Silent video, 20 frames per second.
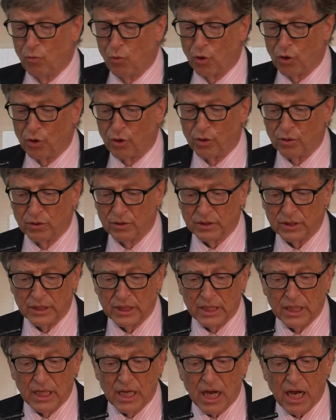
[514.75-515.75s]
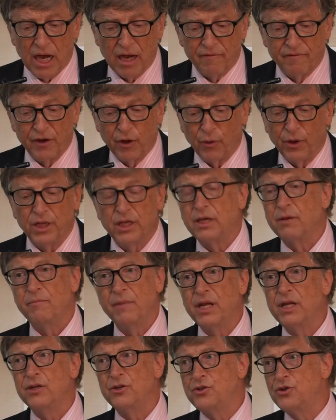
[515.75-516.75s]
we're very
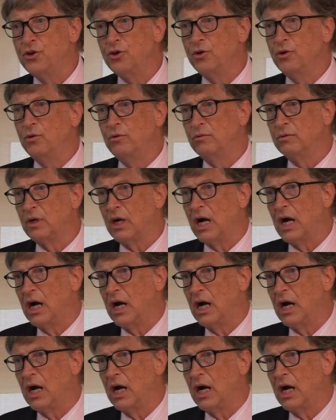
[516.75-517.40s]
committed to.